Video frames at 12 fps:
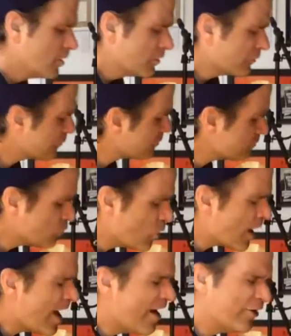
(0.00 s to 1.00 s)
from
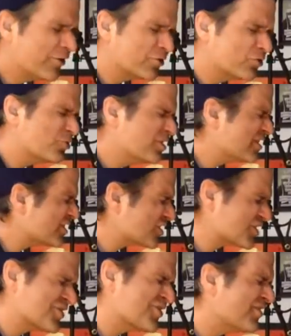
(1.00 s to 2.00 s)
where
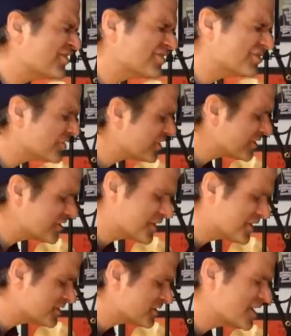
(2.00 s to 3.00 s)
its earners and